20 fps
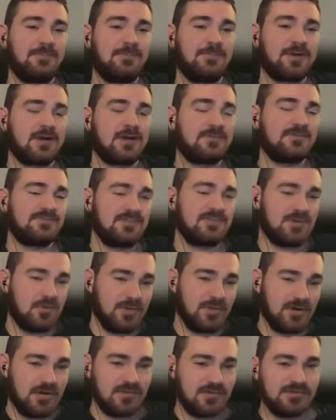how Barbie's going to
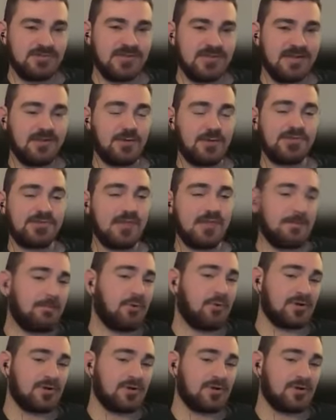win all these categories that